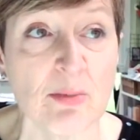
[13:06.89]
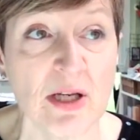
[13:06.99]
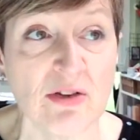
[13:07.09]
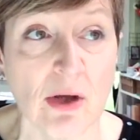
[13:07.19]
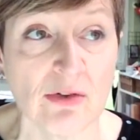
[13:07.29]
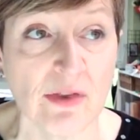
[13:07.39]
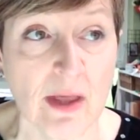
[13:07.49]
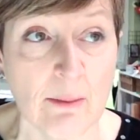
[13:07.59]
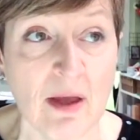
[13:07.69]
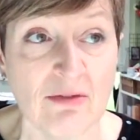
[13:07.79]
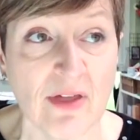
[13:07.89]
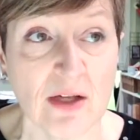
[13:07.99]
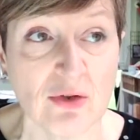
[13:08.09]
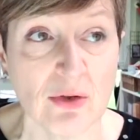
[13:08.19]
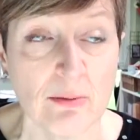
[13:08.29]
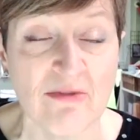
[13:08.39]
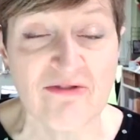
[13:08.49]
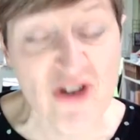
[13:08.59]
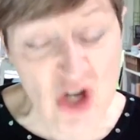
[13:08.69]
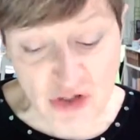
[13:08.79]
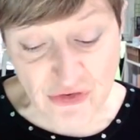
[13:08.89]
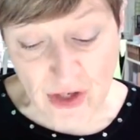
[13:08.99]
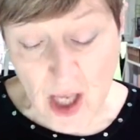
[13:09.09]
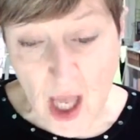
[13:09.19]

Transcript: please ask them if they do them first.